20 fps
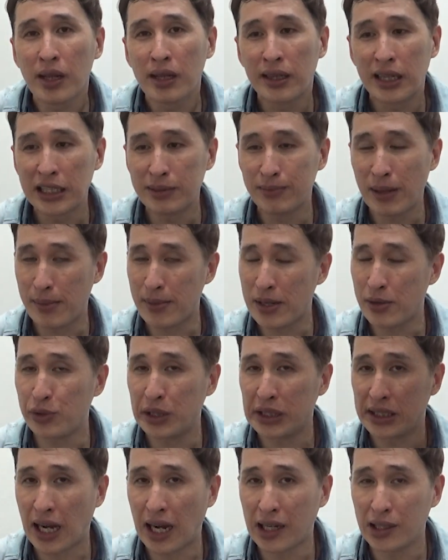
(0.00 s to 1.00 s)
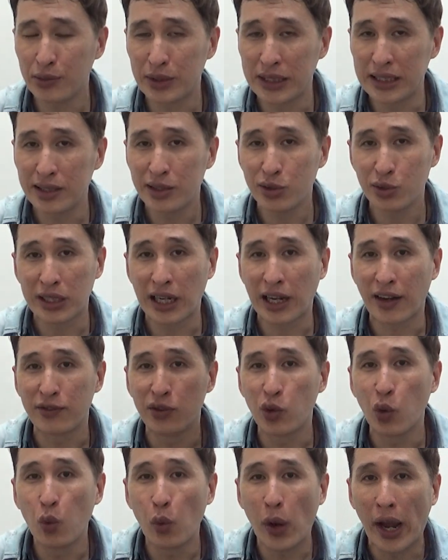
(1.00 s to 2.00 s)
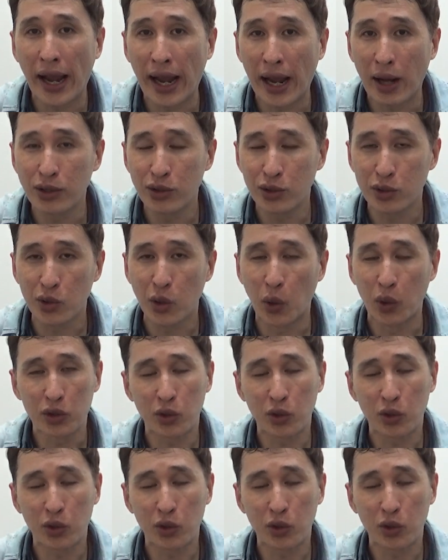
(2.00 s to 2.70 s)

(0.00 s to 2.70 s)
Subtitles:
These may be retirees, so they have nowhere else to go.